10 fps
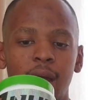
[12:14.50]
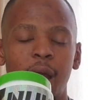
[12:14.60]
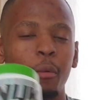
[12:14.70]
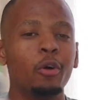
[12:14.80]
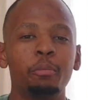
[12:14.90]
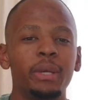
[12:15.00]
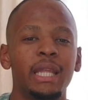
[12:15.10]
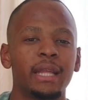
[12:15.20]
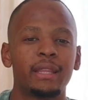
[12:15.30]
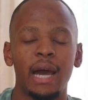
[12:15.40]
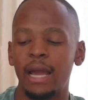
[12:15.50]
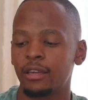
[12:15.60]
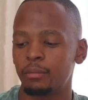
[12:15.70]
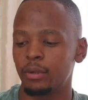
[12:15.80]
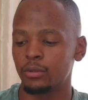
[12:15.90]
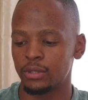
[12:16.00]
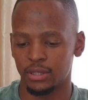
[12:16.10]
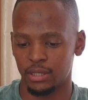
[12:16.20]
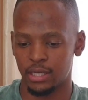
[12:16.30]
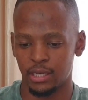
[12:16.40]
I won't be that tired, because
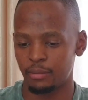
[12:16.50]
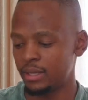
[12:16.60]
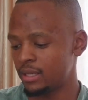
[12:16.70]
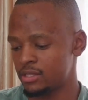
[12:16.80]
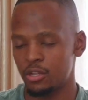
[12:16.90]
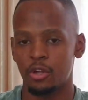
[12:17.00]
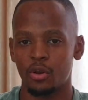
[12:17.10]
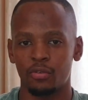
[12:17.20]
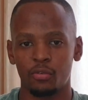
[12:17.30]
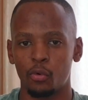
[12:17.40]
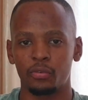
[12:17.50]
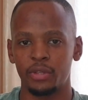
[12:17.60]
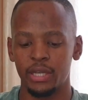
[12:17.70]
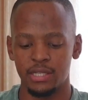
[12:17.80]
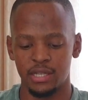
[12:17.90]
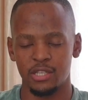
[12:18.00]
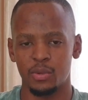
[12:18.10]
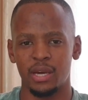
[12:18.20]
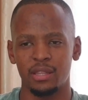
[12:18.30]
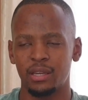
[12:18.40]
I mean there's a lot of off days next
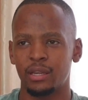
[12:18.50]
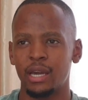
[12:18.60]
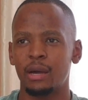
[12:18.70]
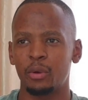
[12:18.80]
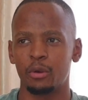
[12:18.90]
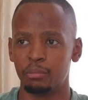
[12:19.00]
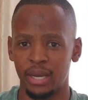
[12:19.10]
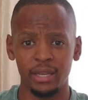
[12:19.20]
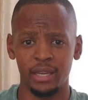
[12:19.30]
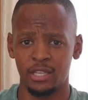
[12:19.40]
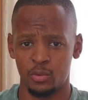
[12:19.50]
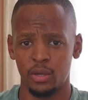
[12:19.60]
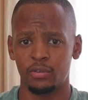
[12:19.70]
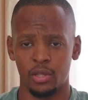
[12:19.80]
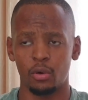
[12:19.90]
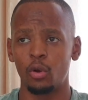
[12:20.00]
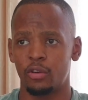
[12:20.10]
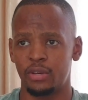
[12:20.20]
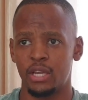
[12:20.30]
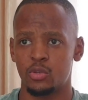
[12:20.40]
week. I think, yeah, we're on break next week for the whole
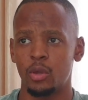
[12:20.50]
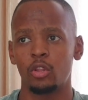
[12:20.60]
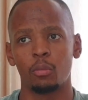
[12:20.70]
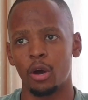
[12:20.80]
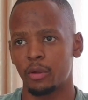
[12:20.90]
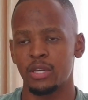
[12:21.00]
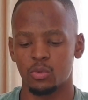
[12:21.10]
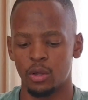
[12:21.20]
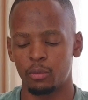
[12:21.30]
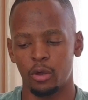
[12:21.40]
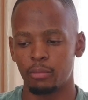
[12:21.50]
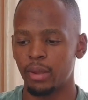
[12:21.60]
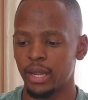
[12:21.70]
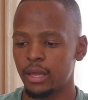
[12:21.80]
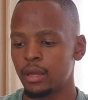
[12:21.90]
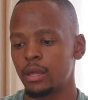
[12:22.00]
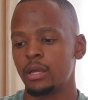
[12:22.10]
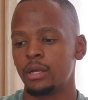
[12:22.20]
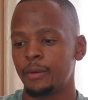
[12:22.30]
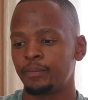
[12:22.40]
of next week. Tomorrow as well we're on break.
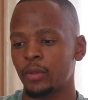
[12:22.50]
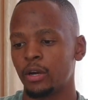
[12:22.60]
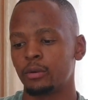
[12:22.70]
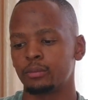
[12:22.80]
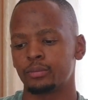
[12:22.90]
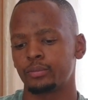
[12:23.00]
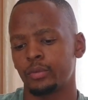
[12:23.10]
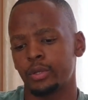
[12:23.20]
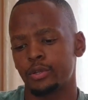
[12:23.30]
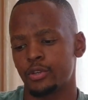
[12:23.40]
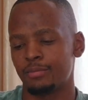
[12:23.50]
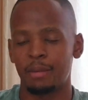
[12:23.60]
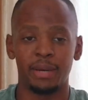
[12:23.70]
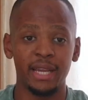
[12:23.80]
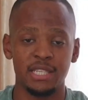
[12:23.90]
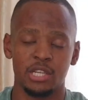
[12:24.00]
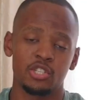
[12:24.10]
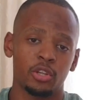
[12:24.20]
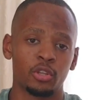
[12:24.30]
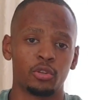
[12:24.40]
So my break is actually
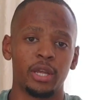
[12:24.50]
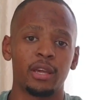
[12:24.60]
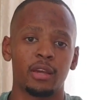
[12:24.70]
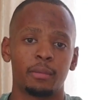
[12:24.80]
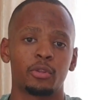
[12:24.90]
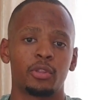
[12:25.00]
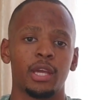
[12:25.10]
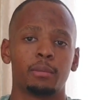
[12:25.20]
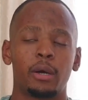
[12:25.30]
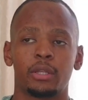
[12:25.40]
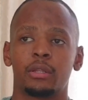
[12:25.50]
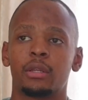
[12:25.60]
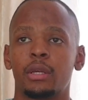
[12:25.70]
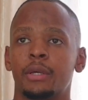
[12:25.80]
starting today, coming to think about it.